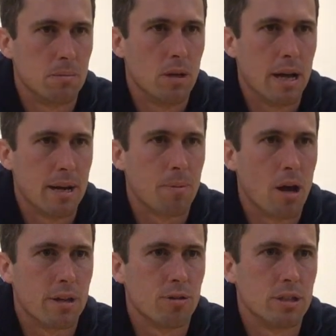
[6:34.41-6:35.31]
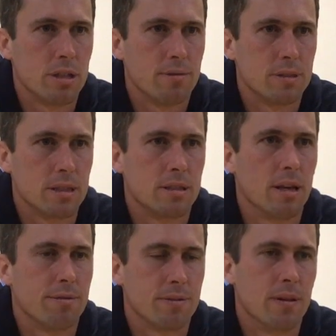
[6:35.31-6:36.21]
you end up going through a
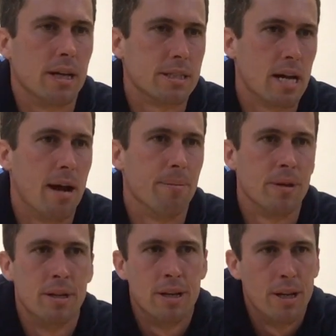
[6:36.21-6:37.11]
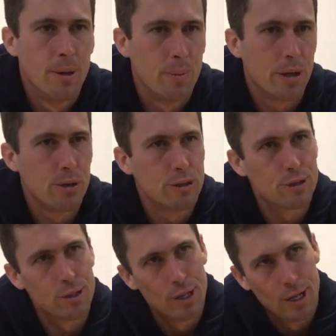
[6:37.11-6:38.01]
tough time,
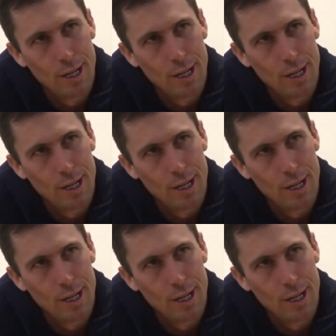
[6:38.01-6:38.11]
because